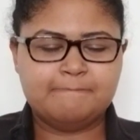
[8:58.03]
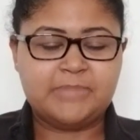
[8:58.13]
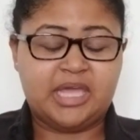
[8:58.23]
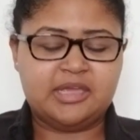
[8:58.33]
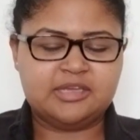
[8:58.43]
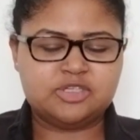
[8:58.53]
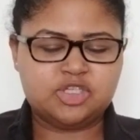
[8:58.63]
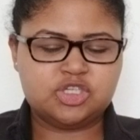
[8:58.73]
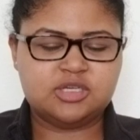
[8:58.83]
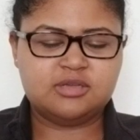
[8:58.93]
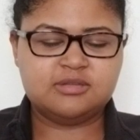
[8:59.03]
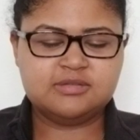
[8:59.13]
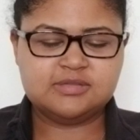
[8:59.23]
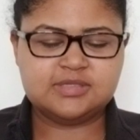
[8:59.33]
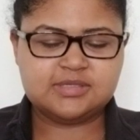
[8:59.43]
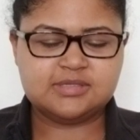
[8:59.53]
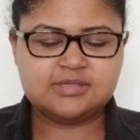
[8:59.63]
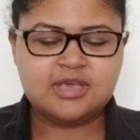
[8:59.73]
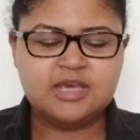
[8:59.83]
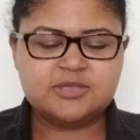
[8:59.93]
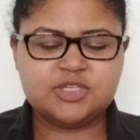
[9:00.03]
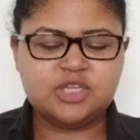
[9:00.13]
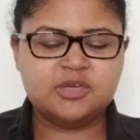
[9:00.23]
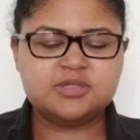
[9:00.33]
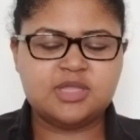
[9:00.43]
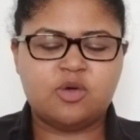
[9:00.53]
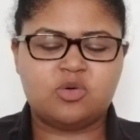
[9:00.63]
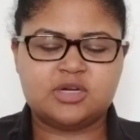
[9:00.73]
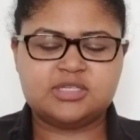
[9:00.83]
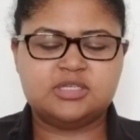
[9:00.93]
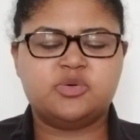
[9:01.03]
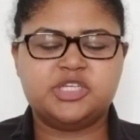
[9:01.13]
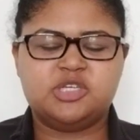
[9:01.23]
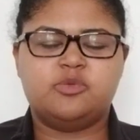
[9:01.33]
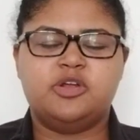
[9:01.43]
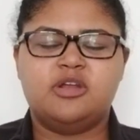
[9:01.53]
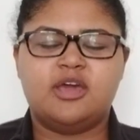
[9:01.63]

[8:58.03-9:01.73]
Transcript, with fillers: Patience especially those in that work situation where you're